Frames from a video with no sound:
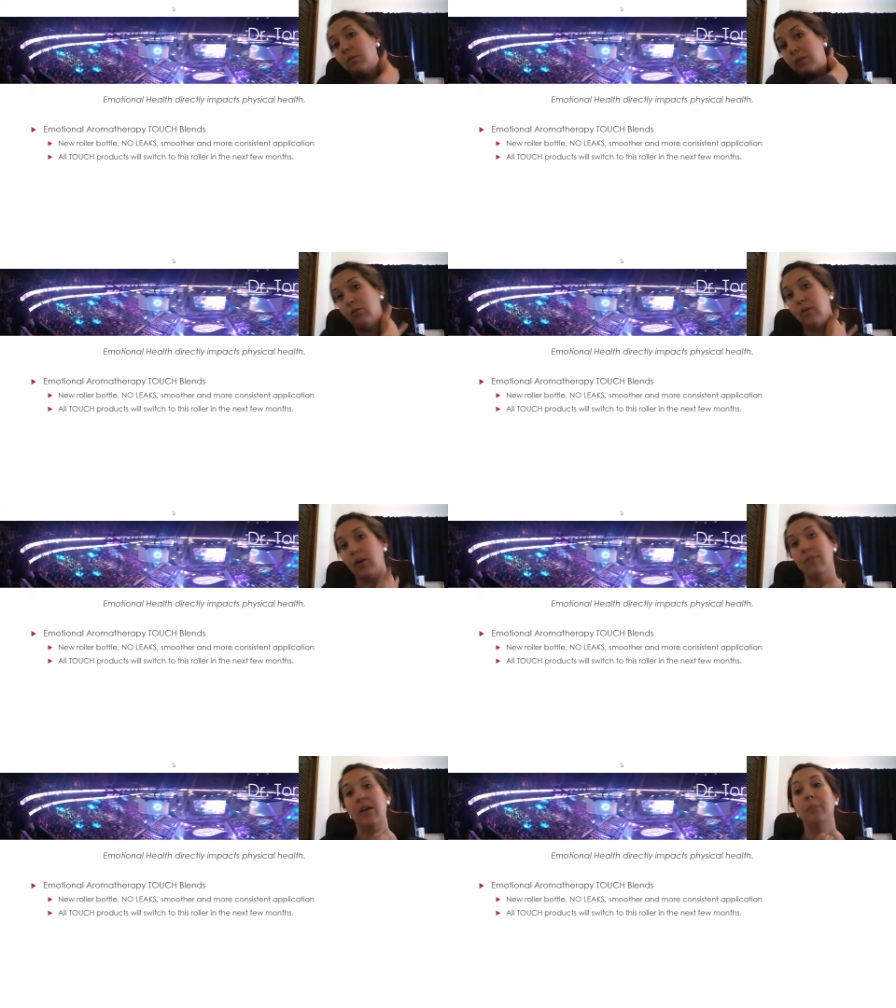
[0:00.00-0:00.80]
we use for
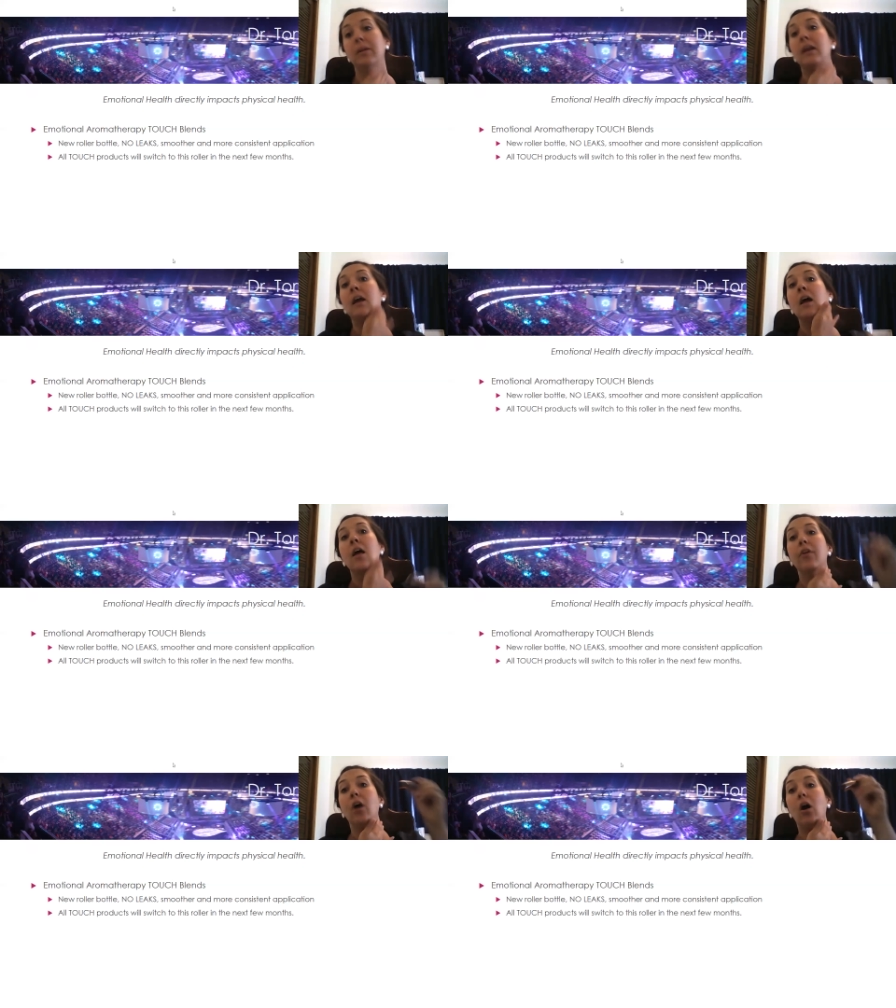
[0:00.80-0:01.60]
our family,
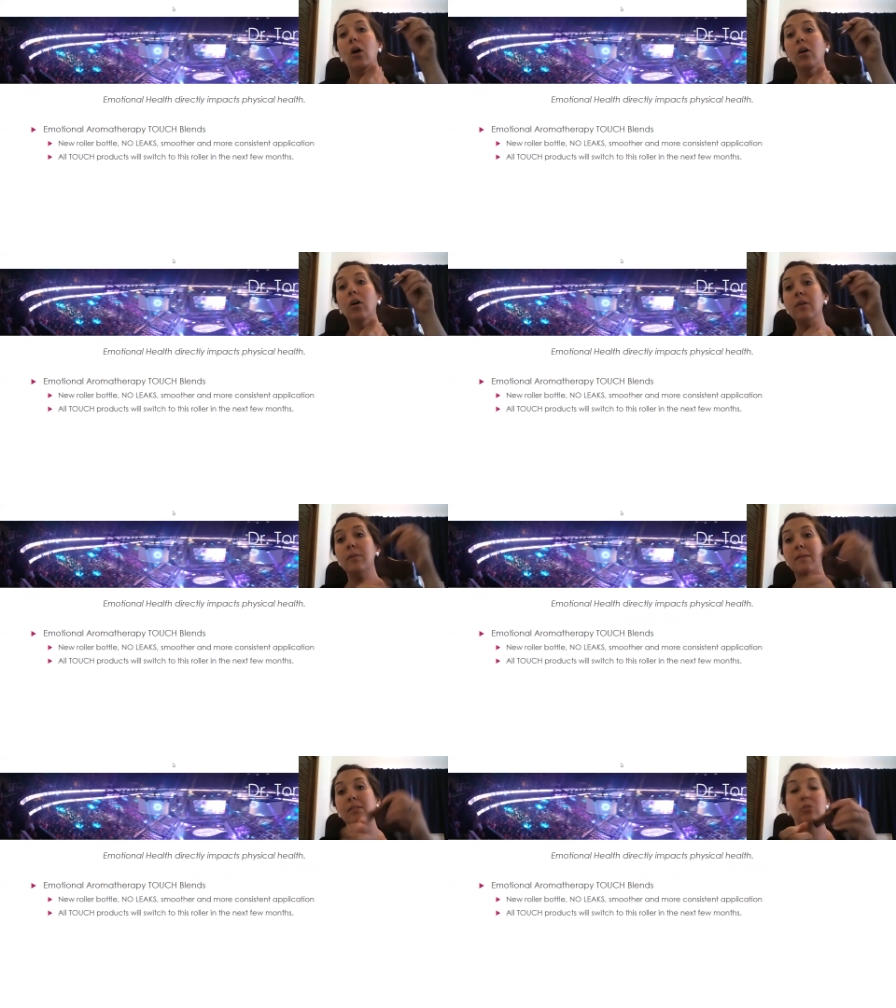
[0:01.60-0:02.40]
they're all going to
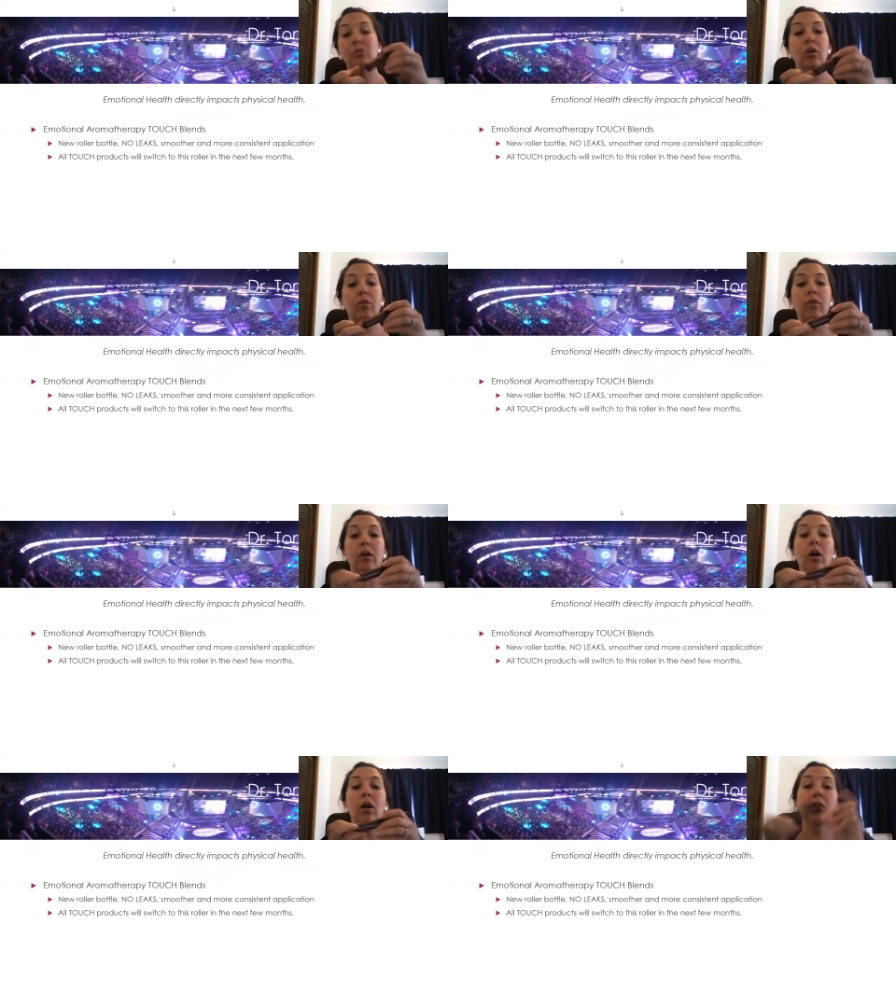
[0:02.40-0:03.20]
be switching
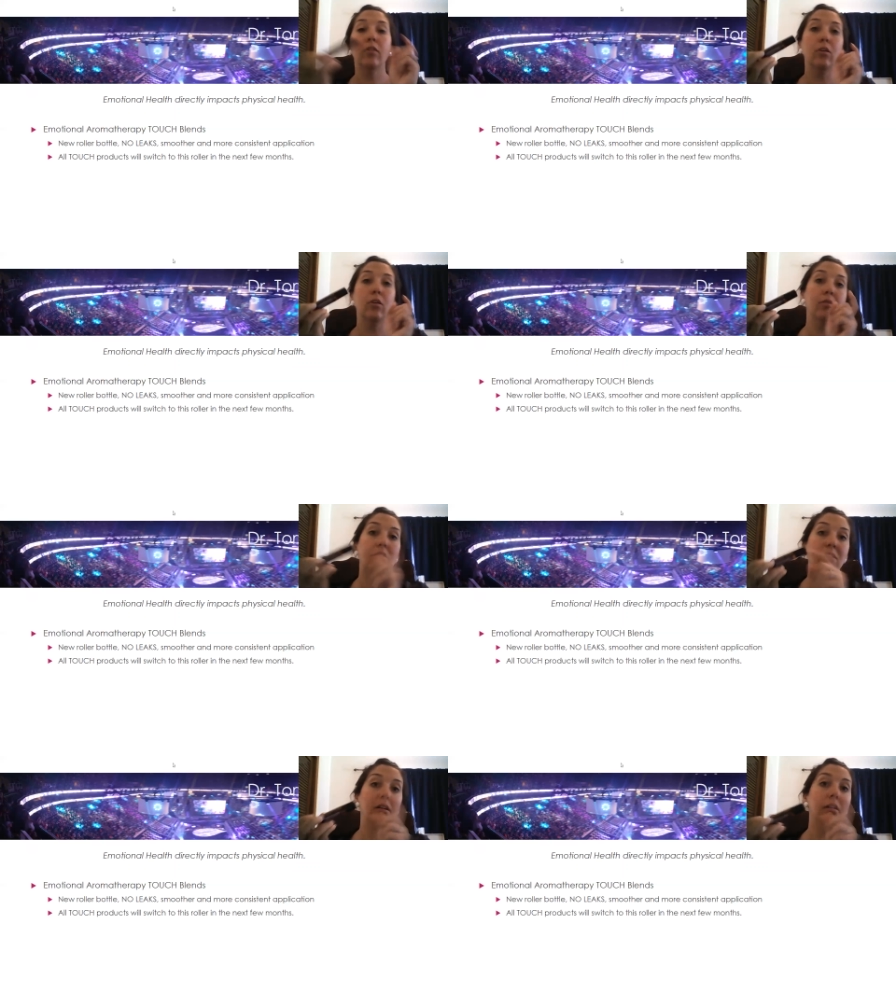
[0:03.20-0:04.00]
over to the new
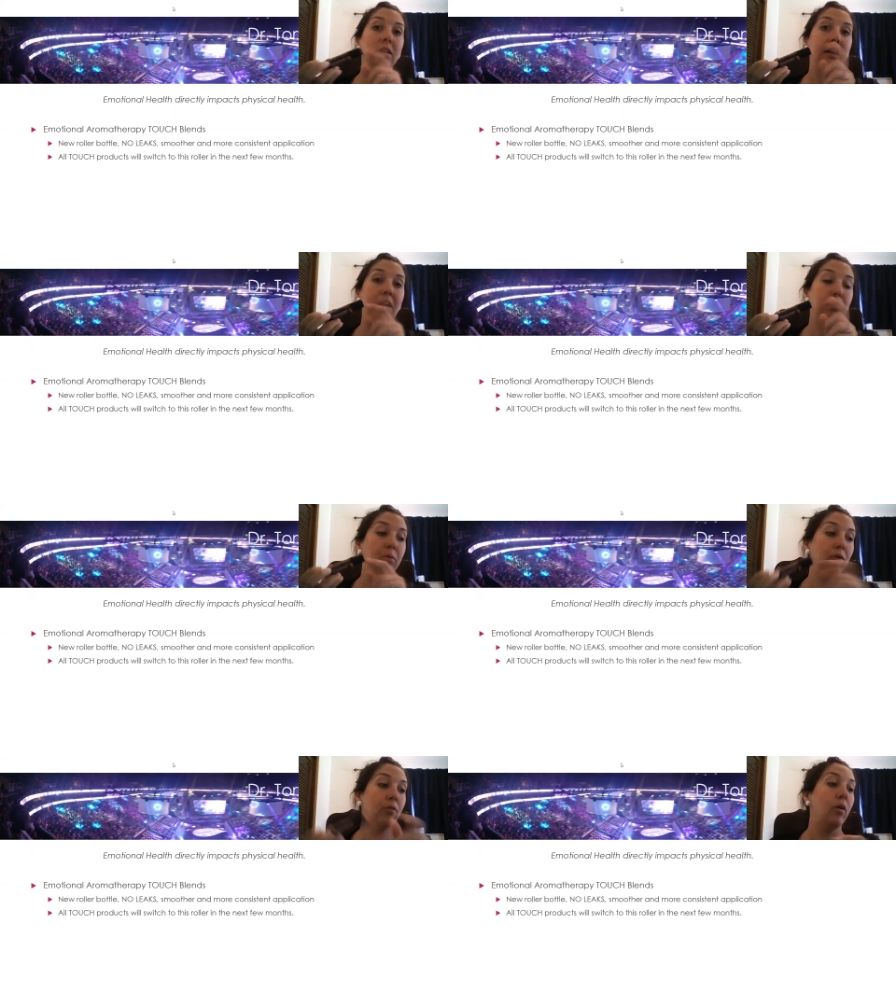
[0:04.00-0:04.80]
steel
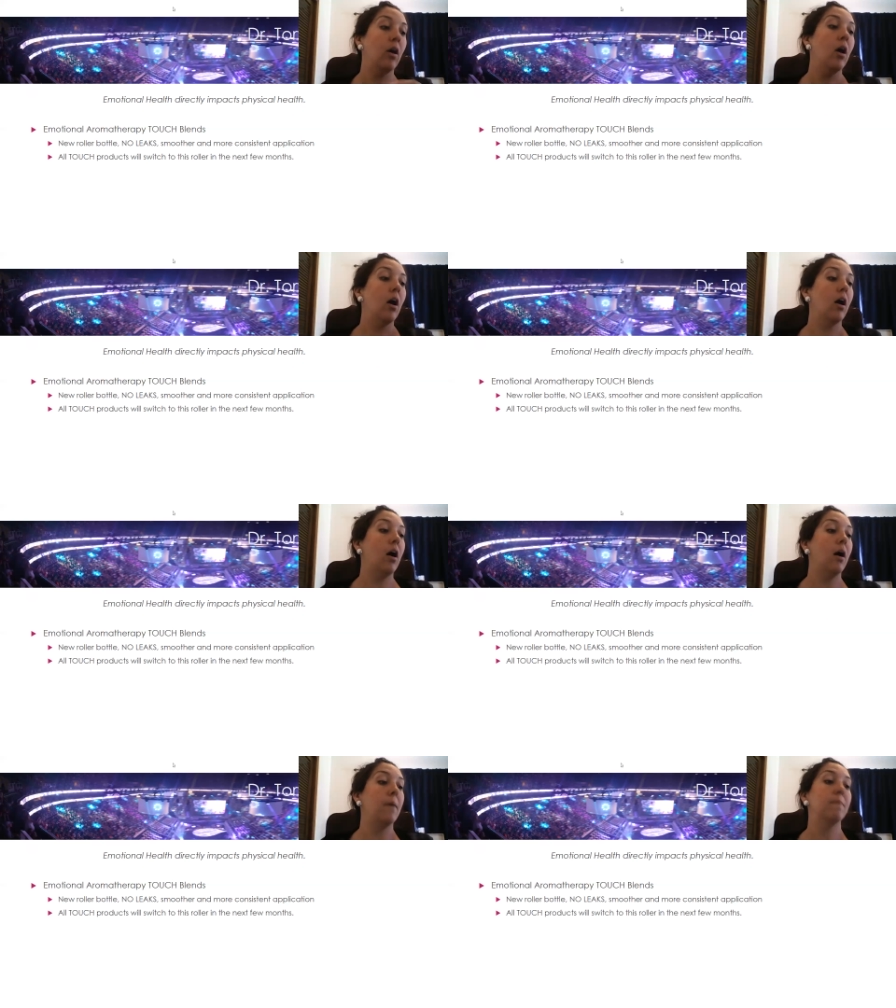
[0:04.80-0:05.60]
leak-proof
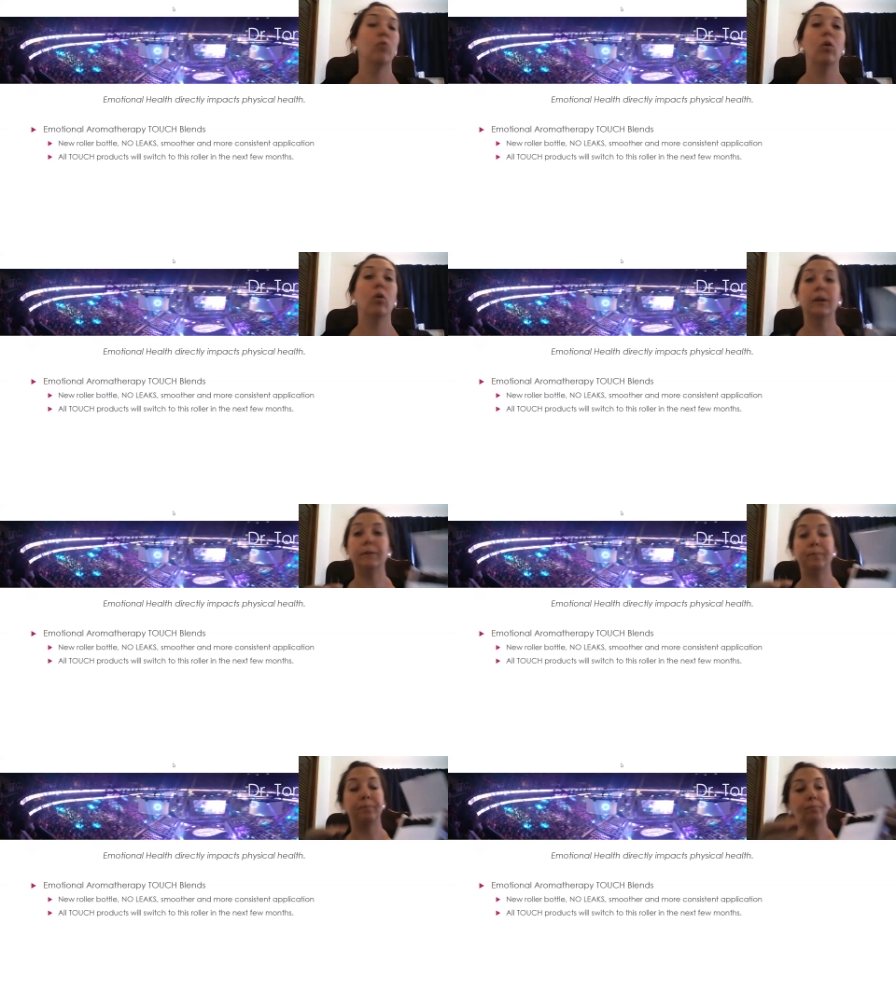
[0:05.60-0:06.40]
um, roller
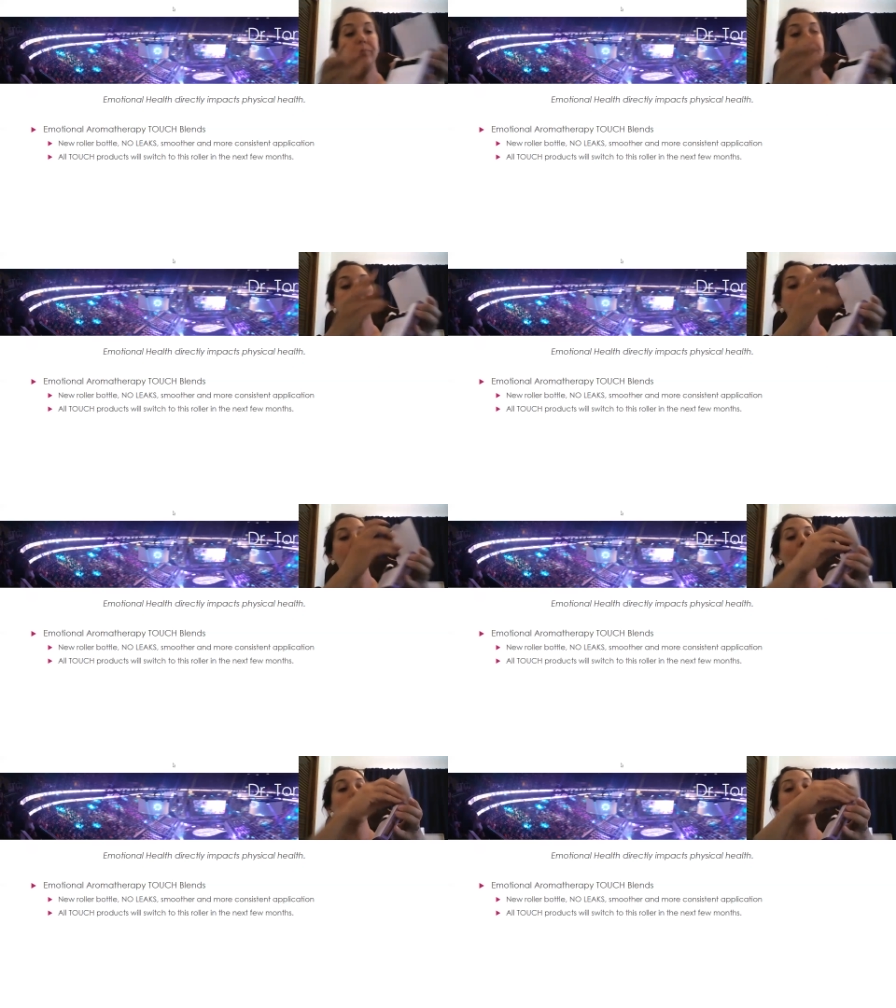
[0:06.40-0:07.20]

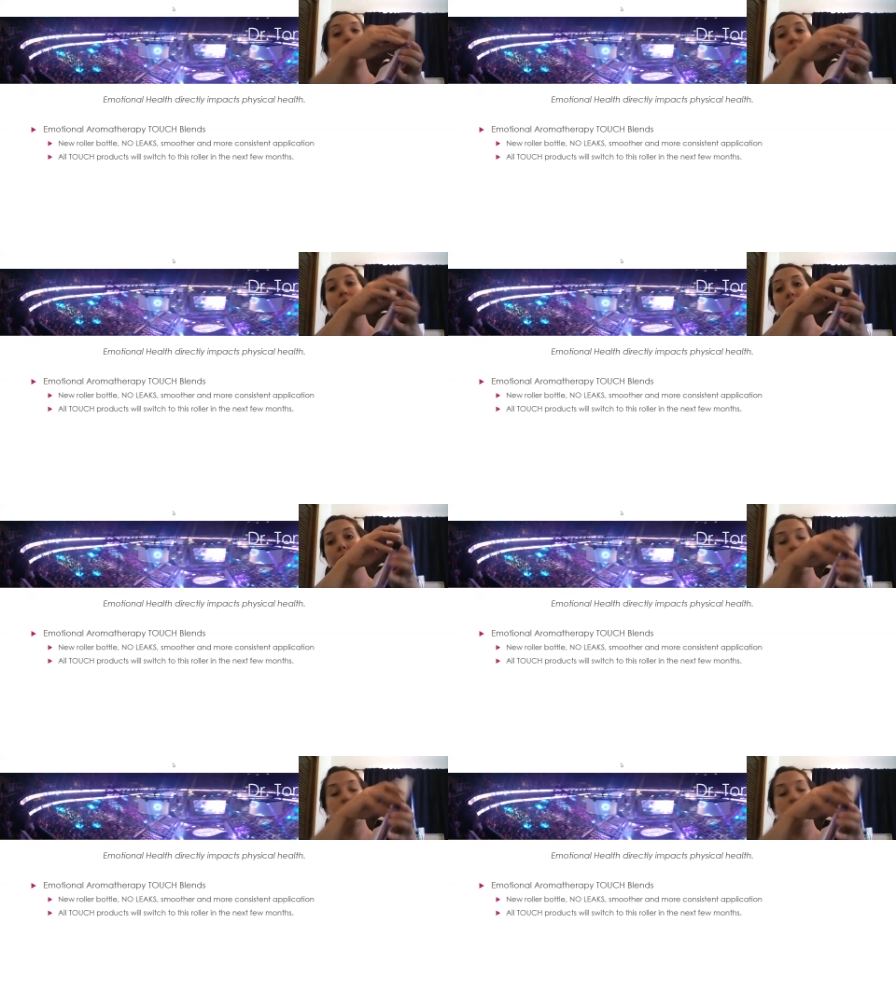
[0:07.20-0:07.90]
this fall.